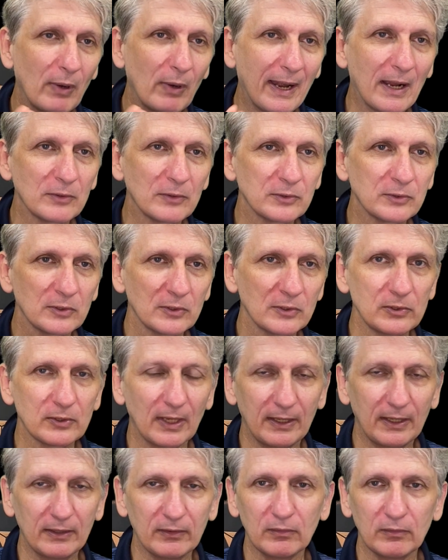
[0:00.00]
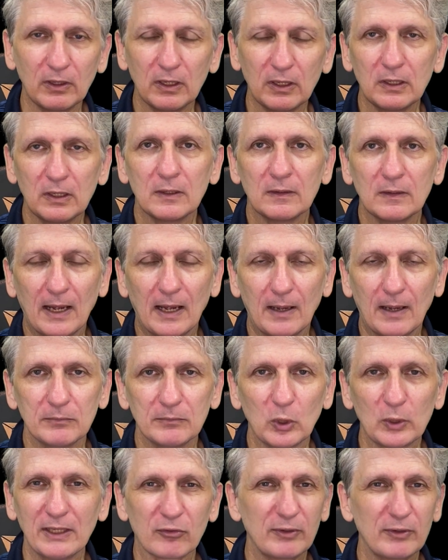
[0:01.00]
and um, looking at
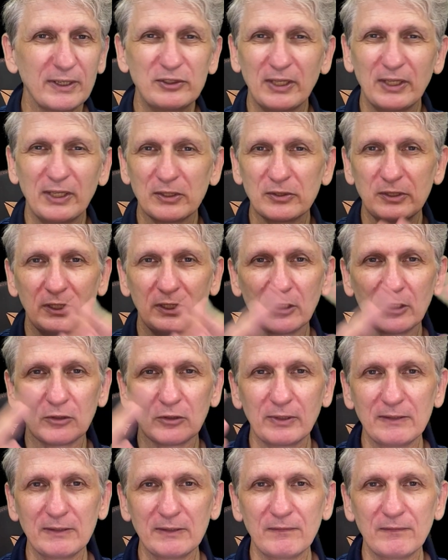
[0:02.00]
360 degree video.